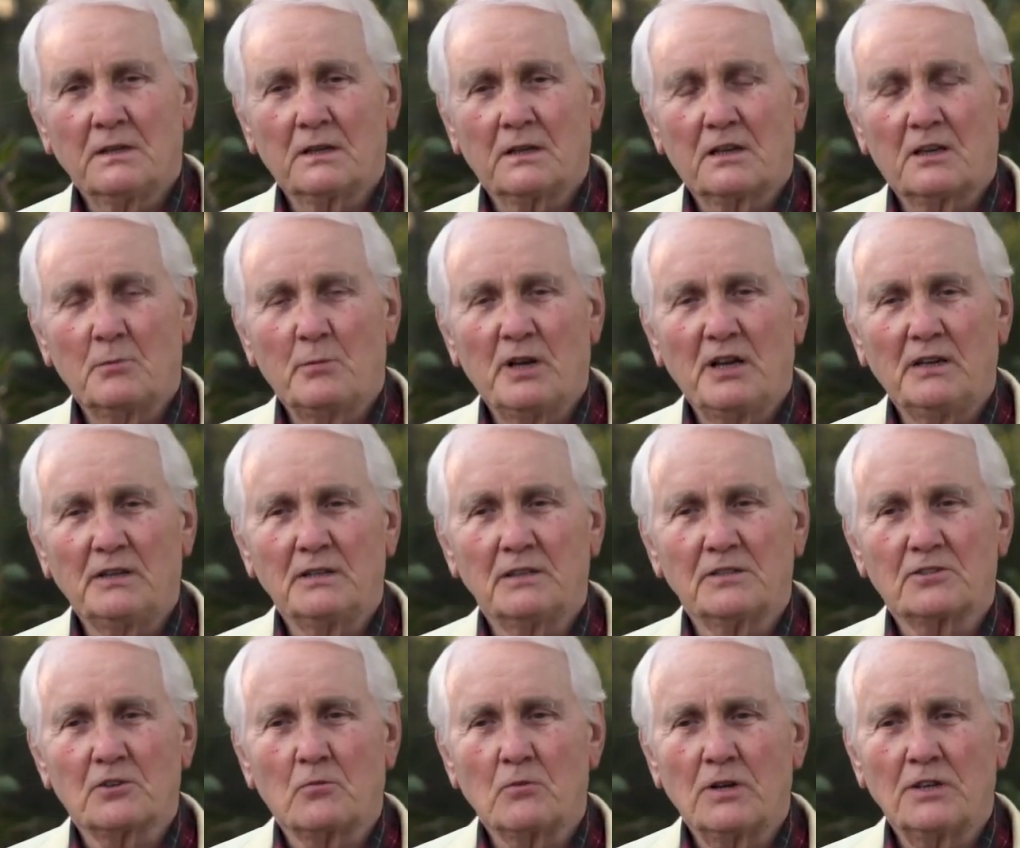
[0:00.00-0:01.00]

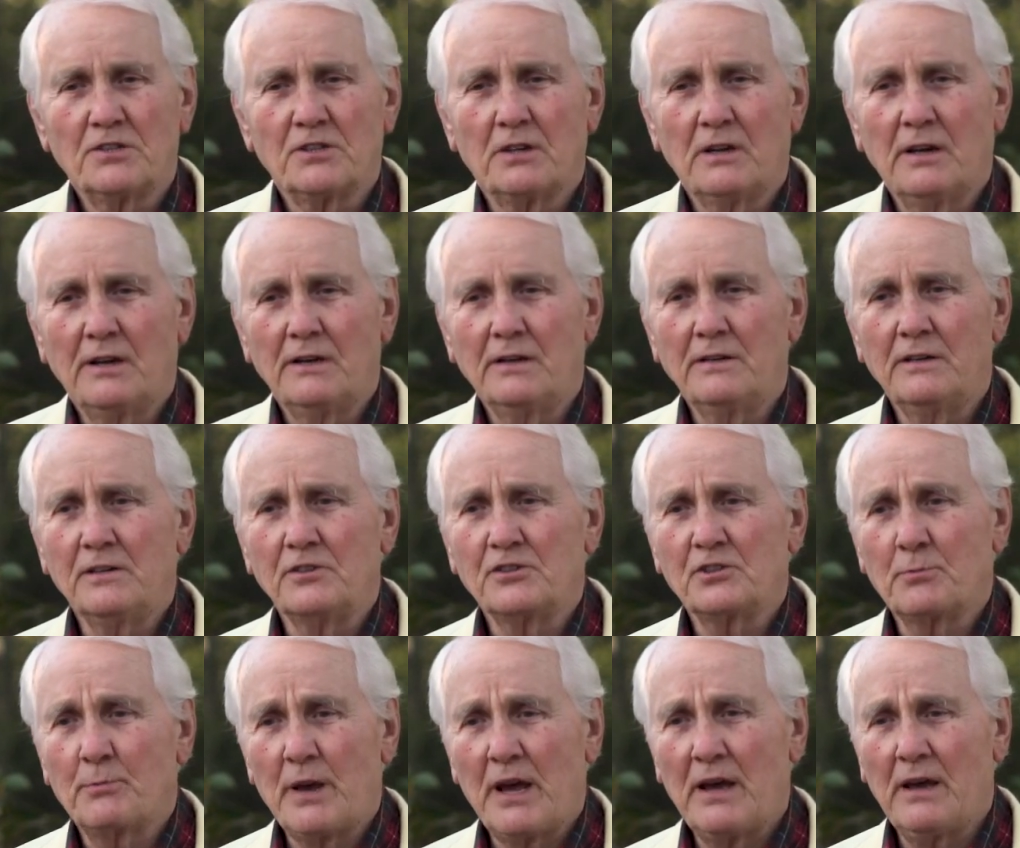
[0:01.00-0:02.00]
camellias originated in
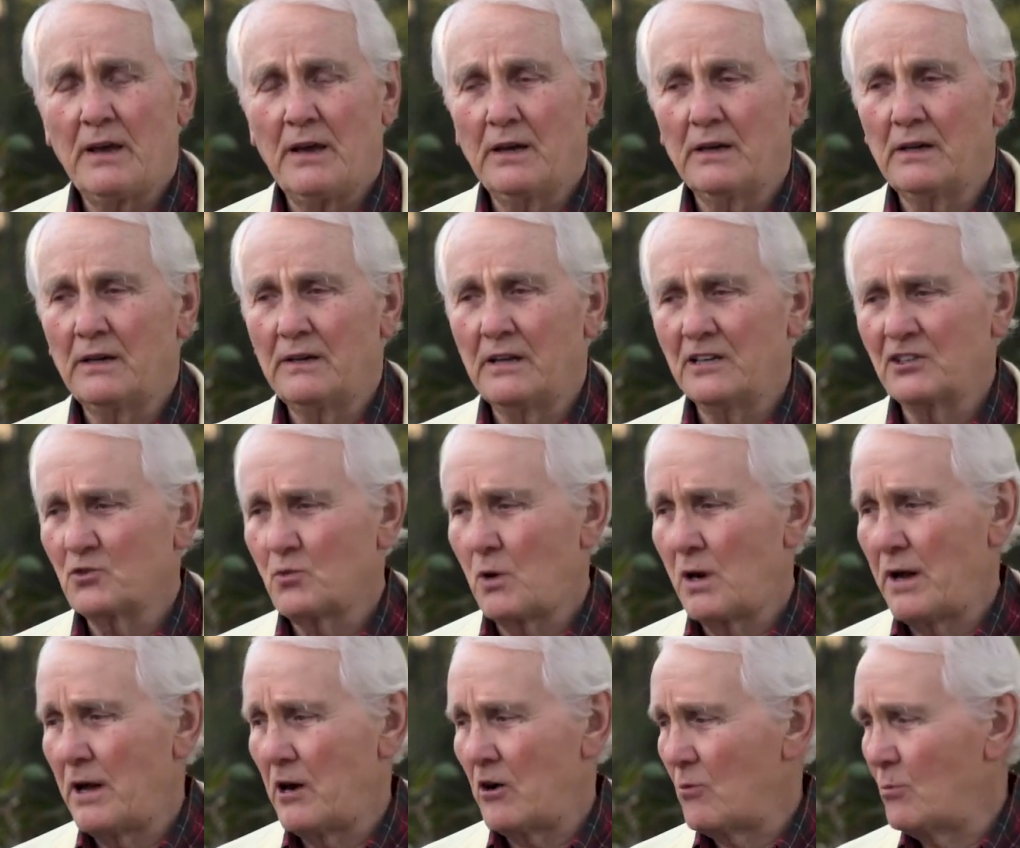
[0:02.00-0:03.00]
Japan, and that's
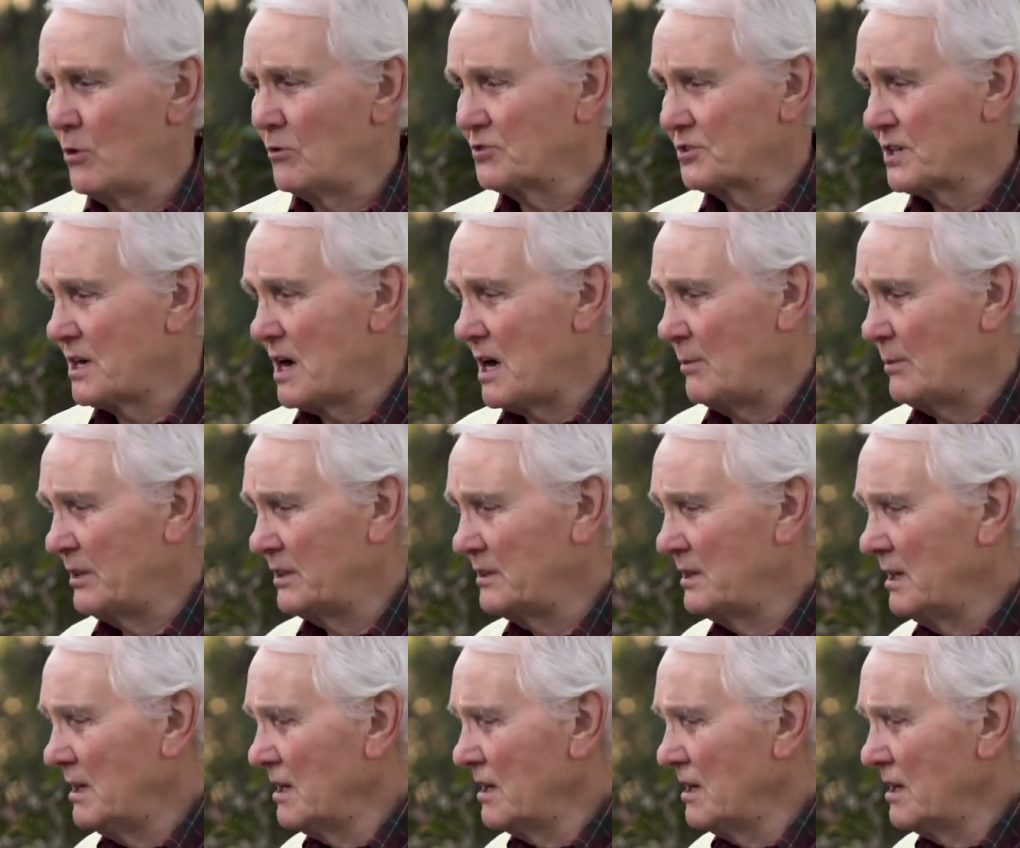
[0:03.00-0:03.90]
why our most common